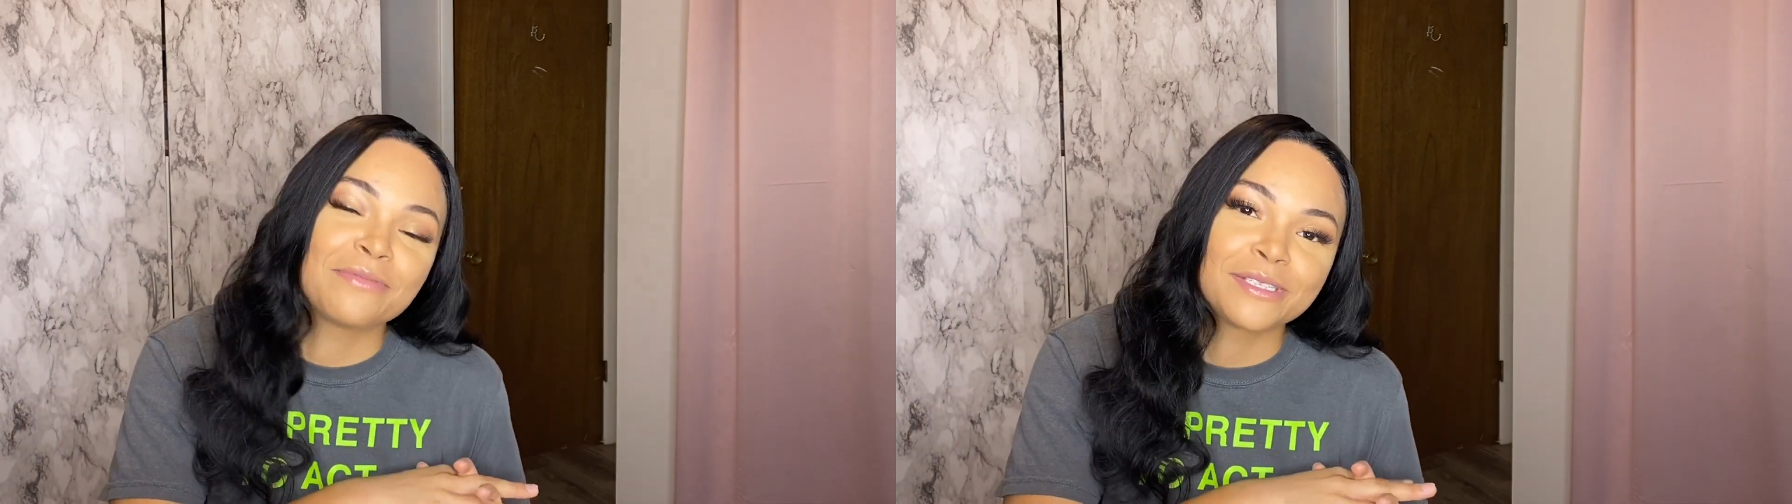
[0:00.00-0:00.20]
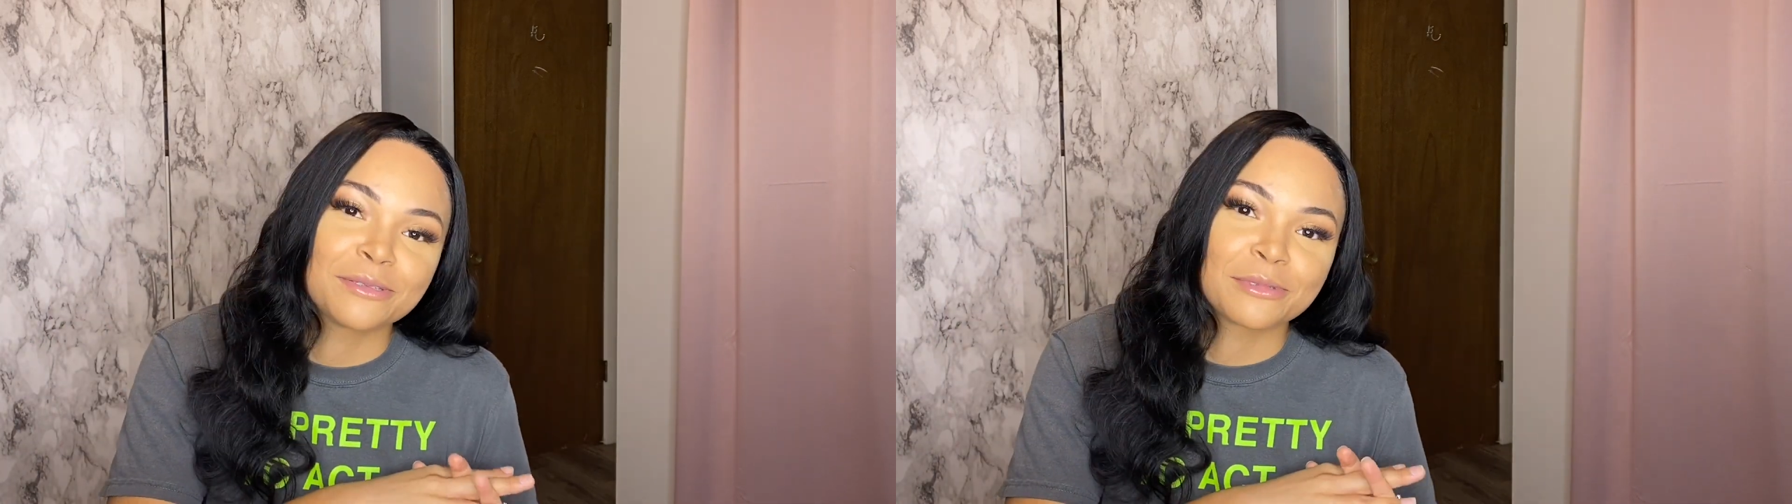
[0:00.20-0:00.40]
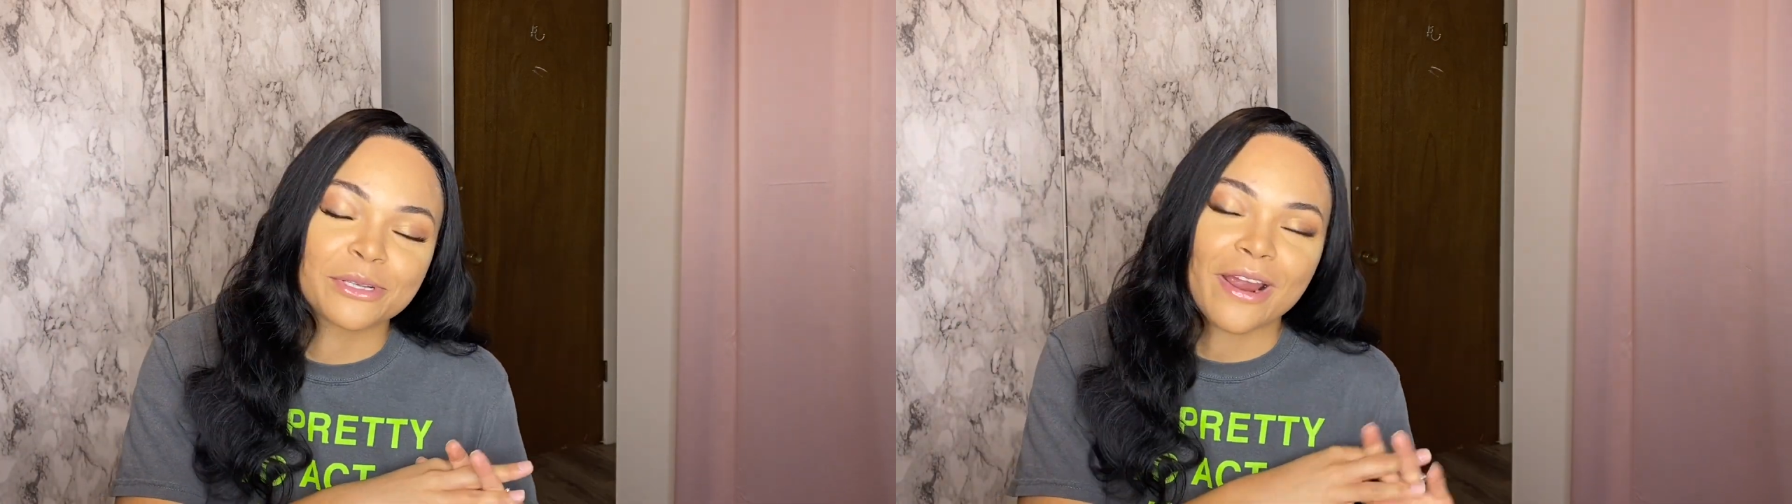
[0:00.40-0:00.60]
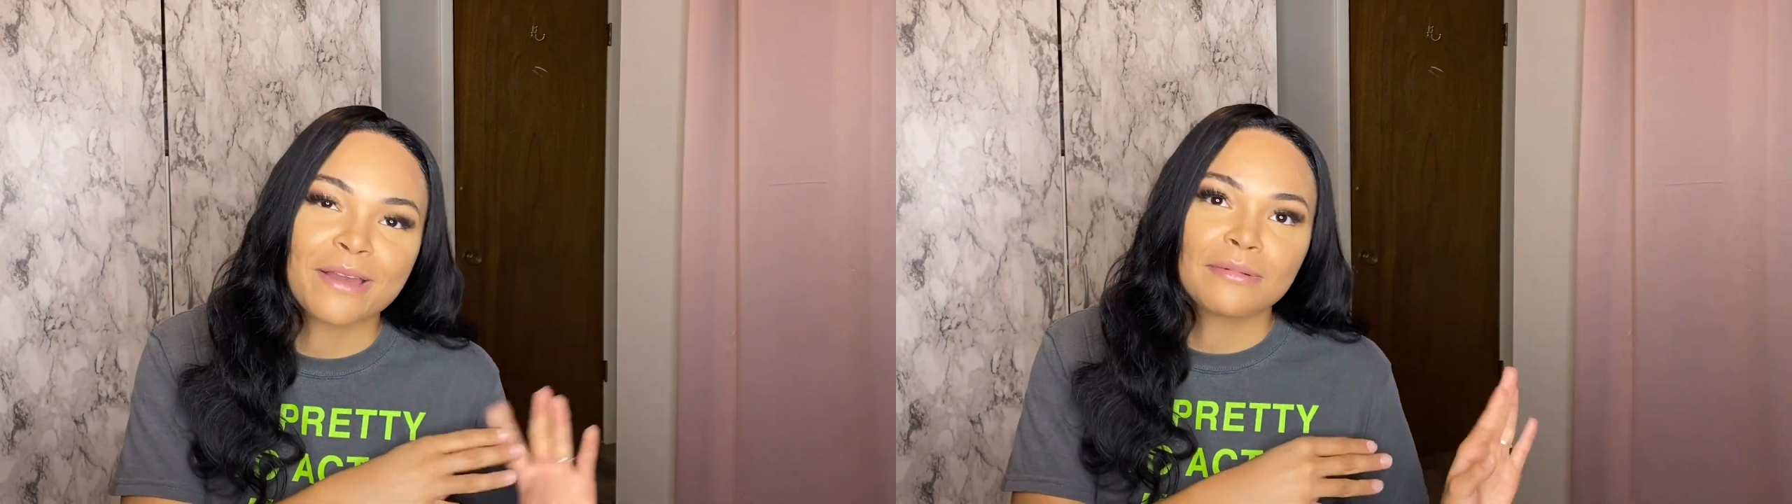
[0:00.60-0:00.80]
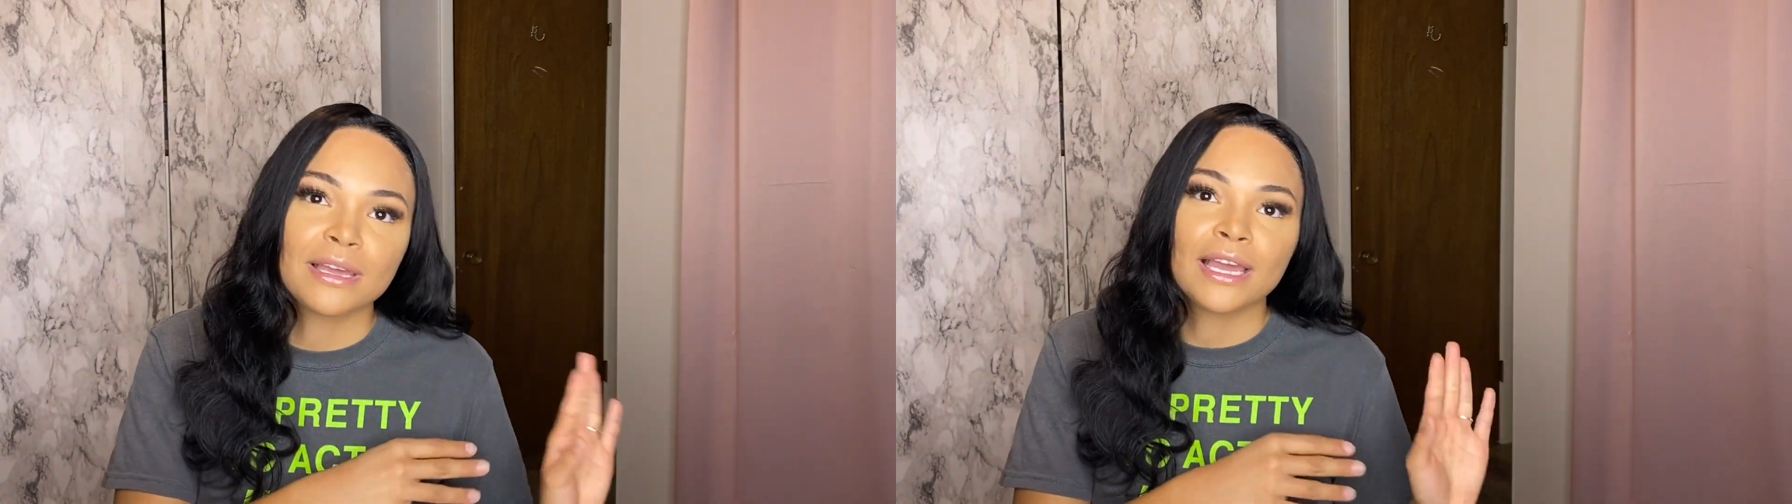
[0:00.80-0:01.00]
been
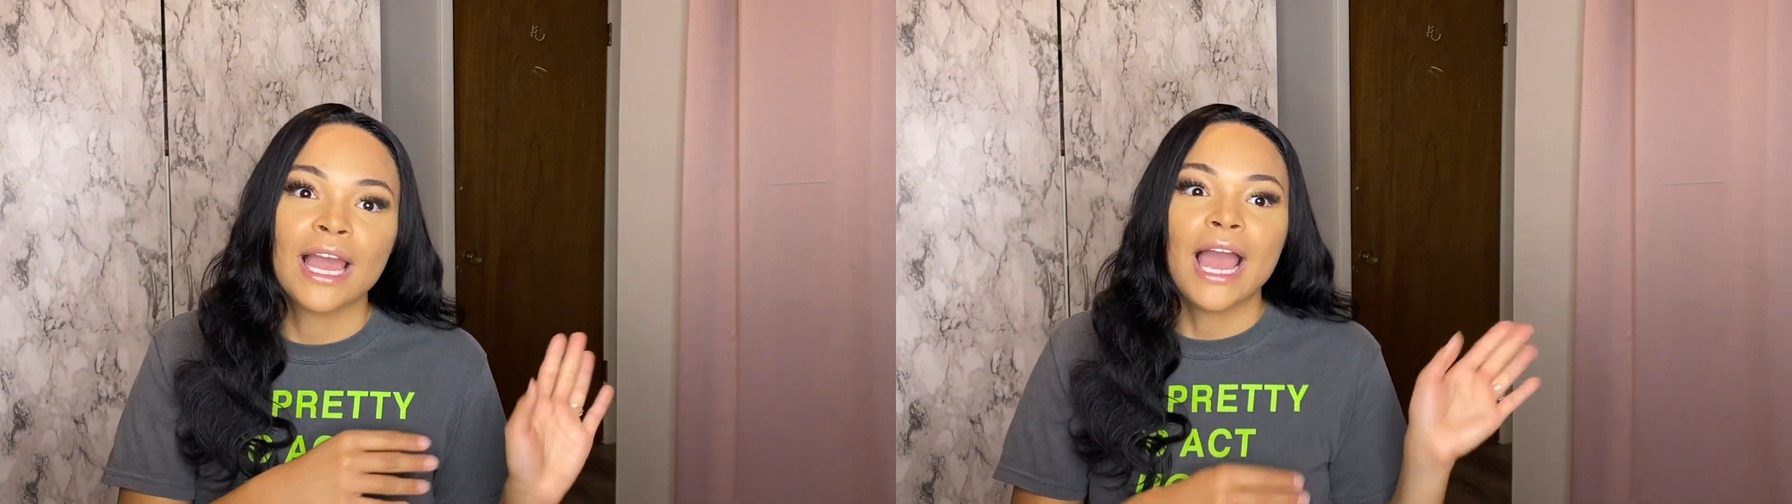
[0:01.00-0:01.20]
subscribing.